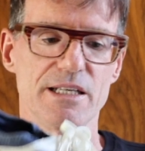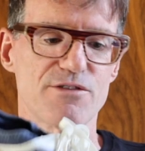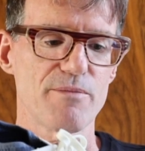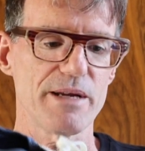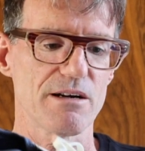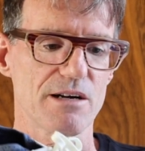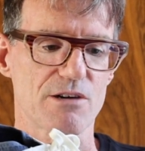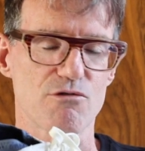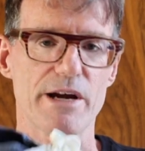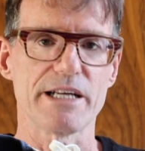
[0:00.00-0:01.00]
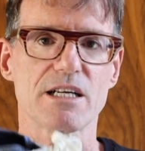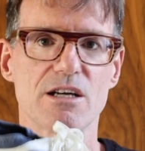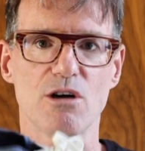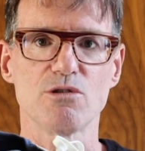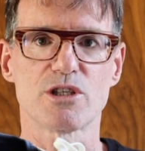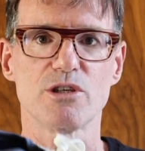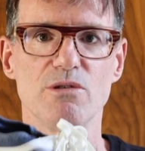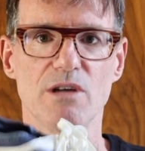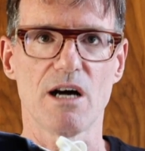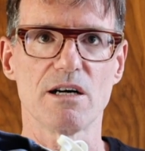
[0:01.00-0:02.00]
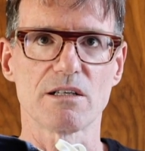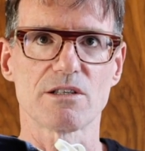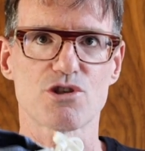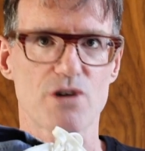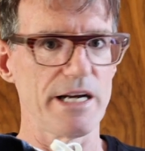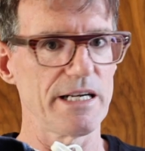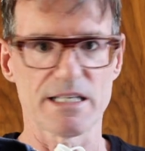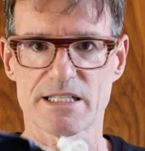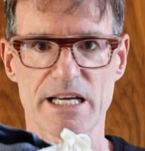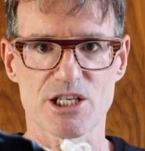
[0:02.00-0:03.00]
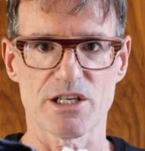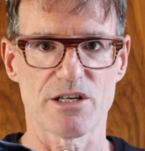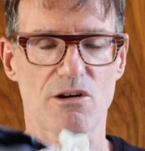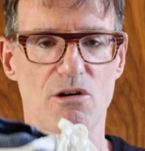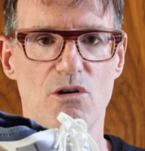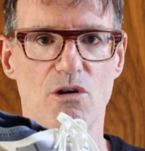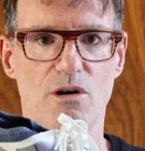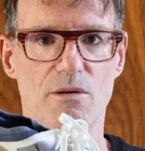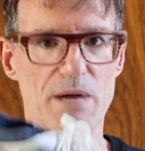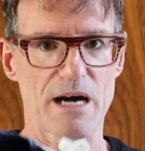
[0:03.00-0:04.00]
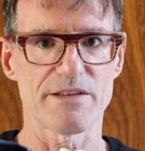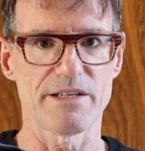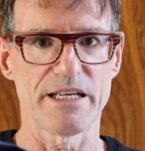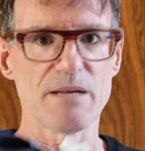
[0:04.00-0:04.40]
for me are a great go-to long training session or marathon day.